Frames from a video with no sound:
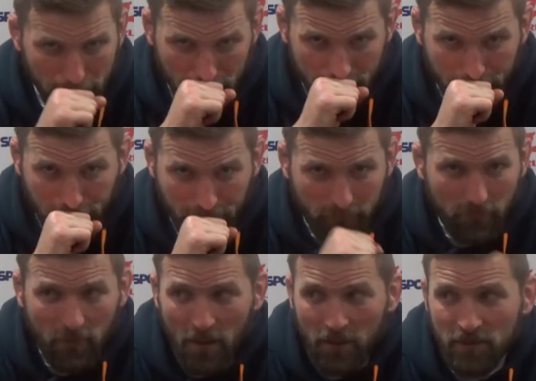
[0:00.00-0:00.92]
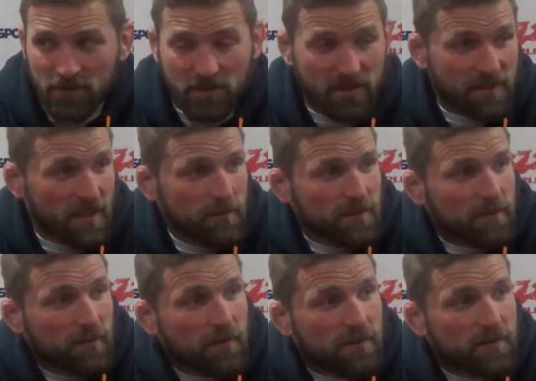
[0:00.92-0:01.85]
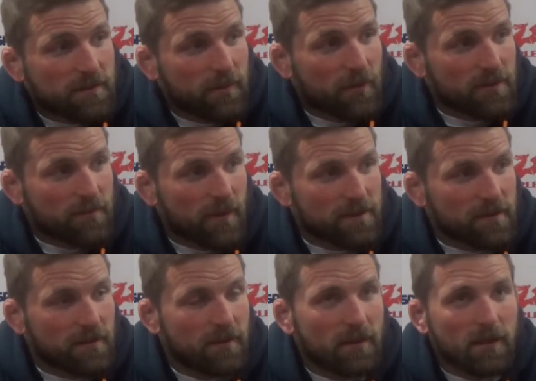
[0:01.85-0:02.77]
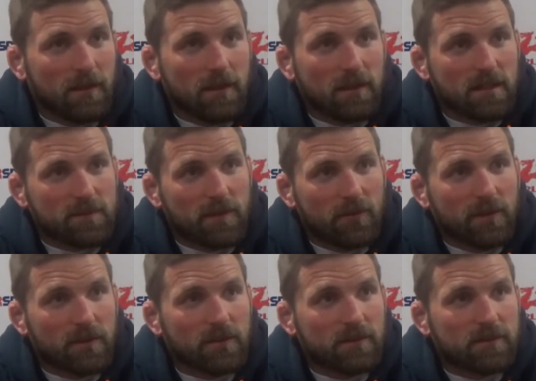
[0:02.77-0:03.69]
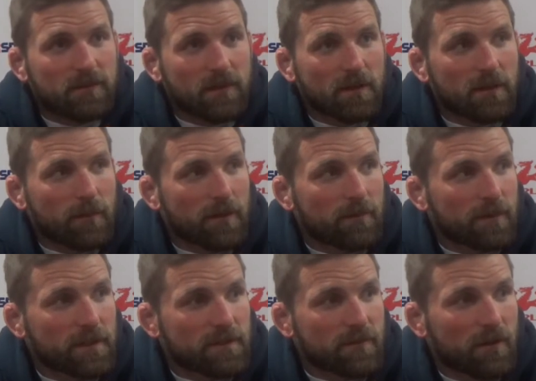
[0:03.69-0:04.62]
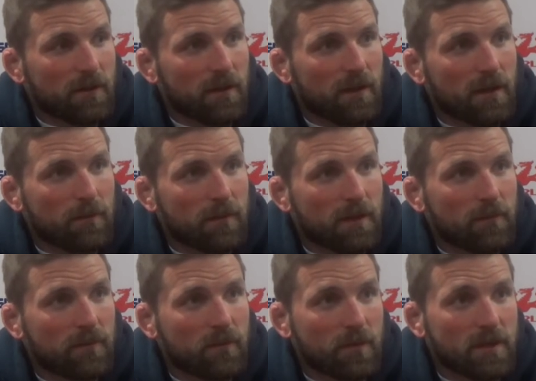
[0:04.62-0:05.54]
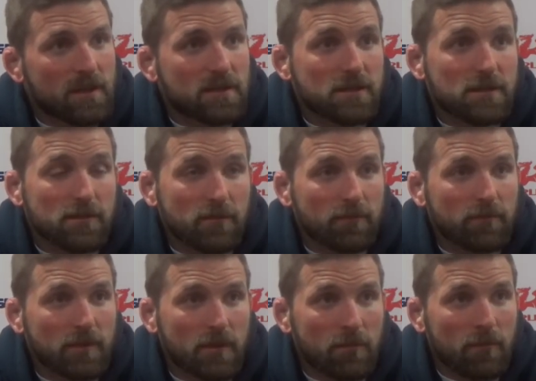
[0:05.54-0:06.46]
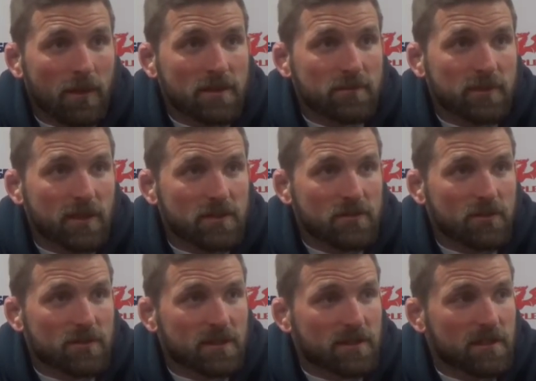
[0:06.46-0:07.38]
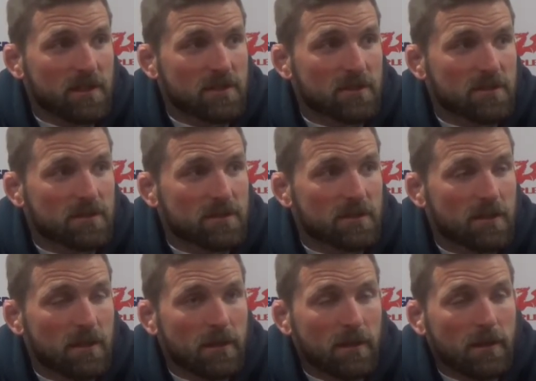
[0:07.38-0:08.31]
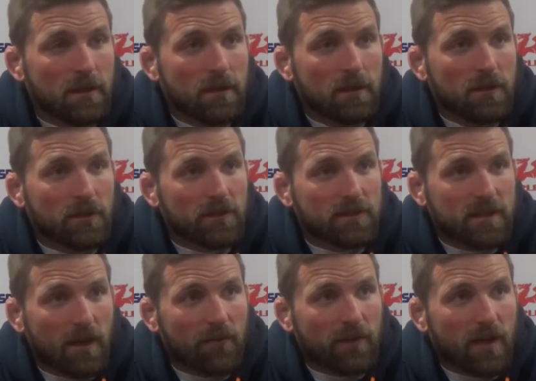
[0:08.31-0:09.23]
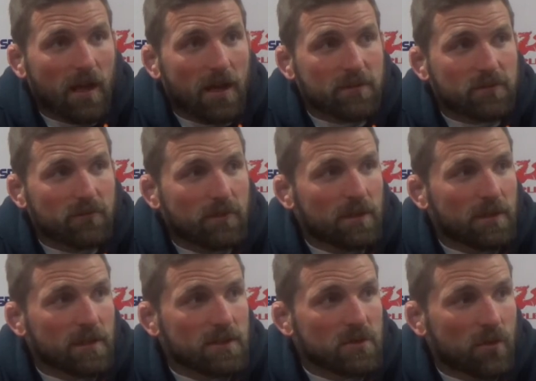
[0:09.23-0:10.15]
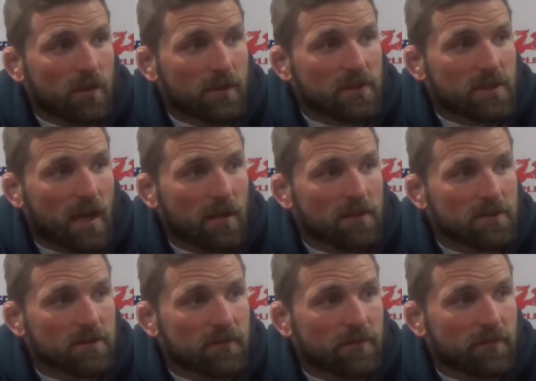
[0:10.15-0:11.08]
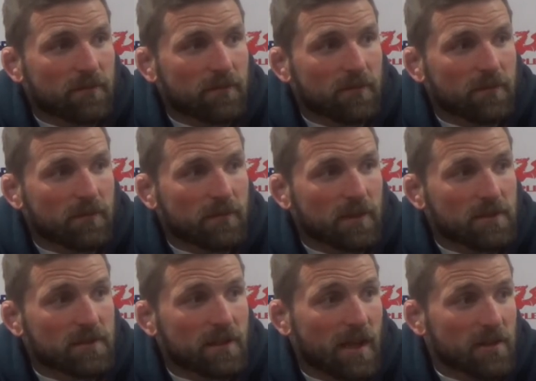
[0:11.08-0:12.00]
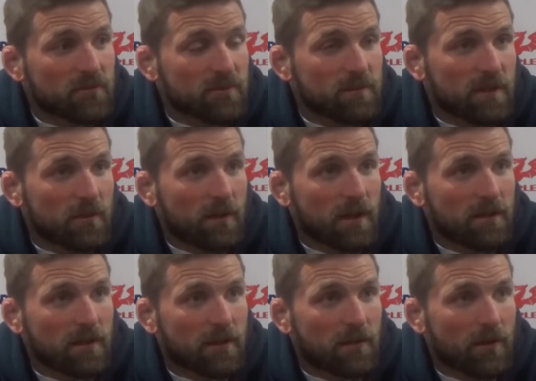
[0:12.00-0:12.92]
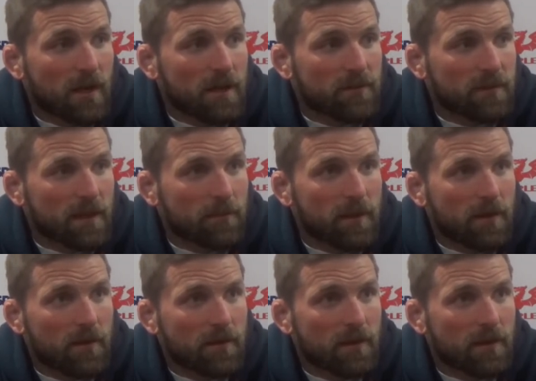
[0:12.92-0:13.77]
I think it's just excitement, to be honest. The boys are buzzing. It's been a really good feeling about the place for a number of weeks, you know, months potentially during the Six Nations. You could tell the guys were really enjoying the challenge of the internationals being away, and they thrived in that period.